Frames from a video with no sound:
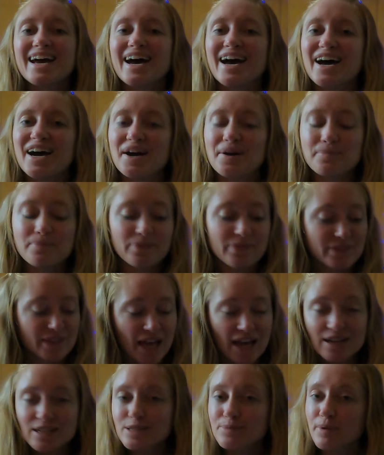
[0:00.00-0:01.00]

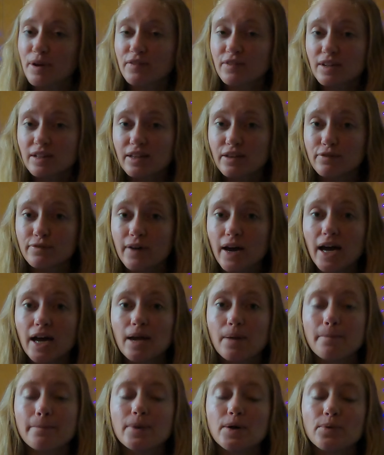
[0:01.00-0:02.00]
that is perfectly
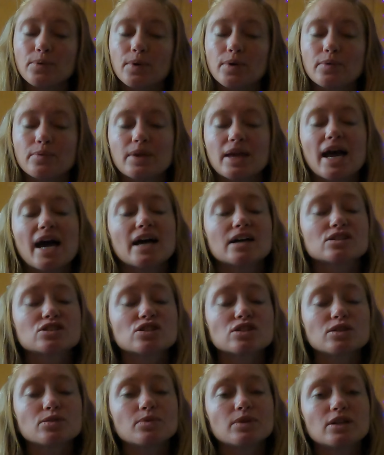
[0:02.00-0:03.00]
fine. But what we
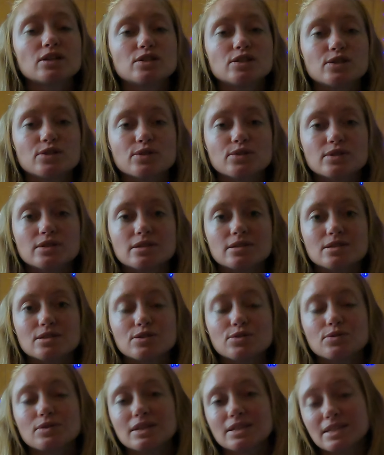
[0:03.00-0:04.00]
actually want to do is
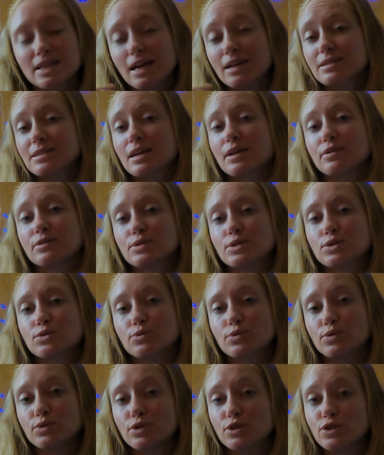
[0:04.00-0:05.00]
do these exhales
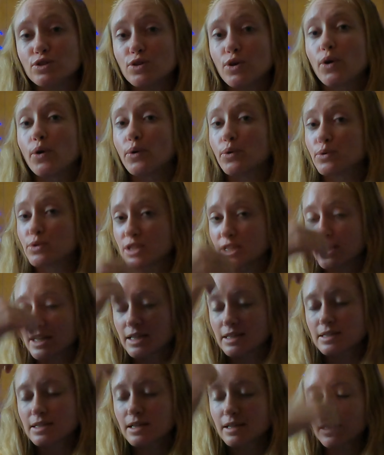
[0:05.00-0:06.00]
through the nose, and
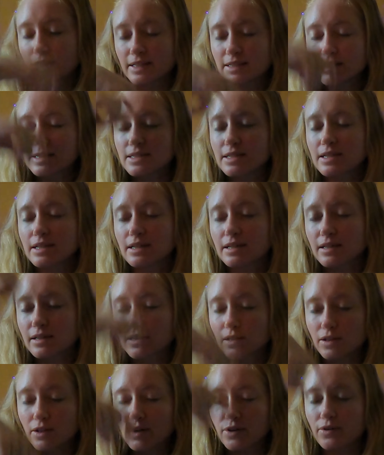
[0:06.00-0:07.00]
that's cleansing and
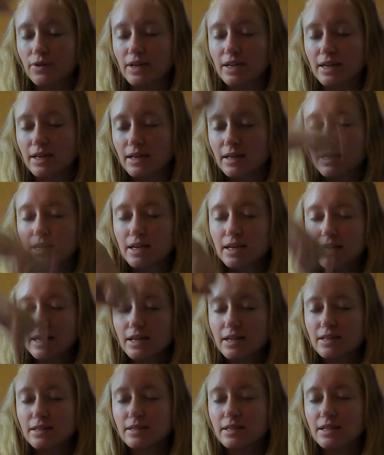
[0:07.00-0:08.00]
clearing
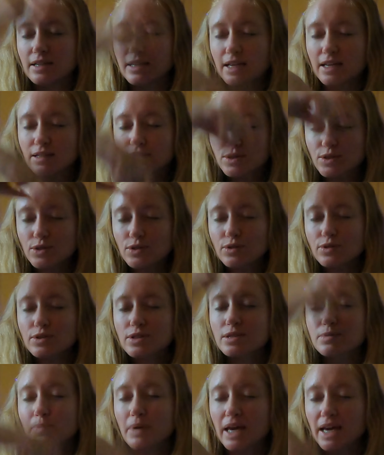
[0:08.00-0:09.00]
the nasal
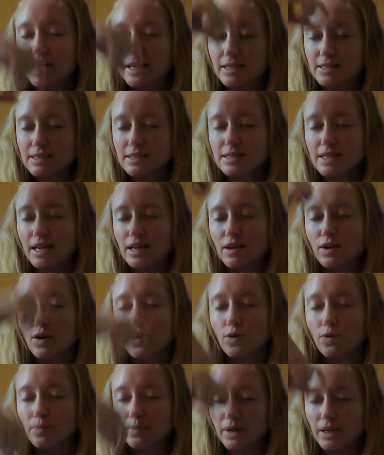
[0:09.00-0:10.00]
space and
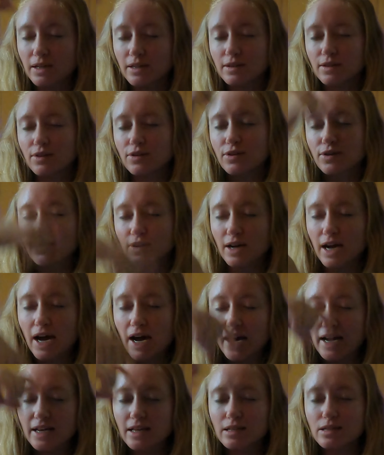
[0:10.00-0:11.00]
opening the third
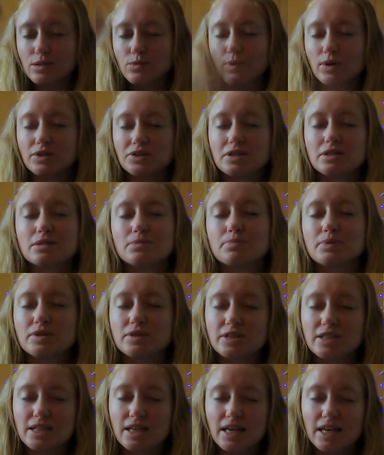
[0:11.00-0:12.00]
eye, as well as
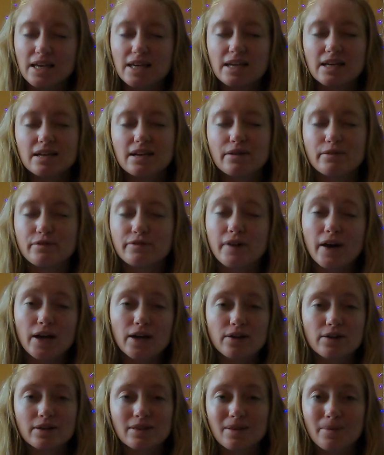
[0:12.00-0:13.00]
building heat and
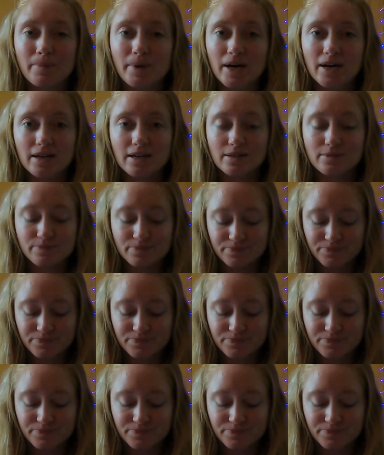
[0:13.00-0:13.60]
fire in the body.